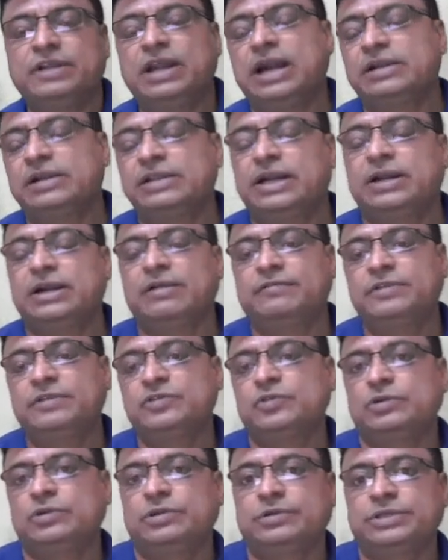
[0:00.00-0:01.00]
at the end of the
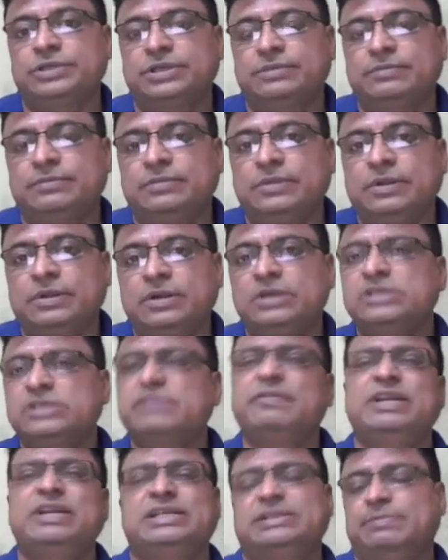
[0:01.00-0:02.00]
solution. It's
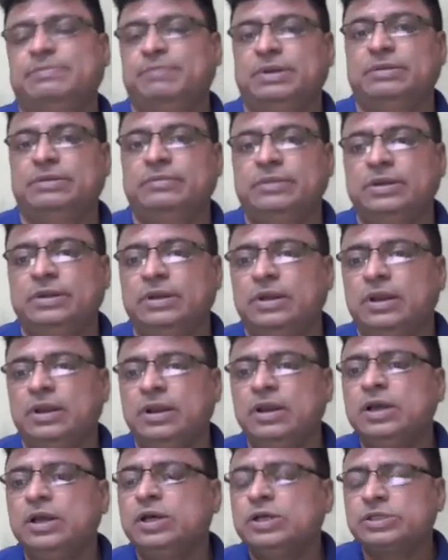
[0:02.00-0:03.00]
very simple.
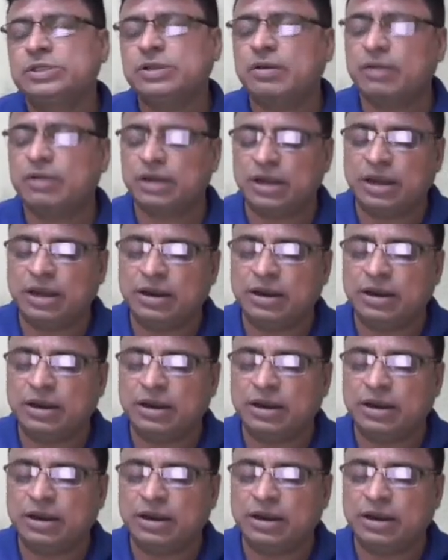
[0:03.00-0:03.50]
So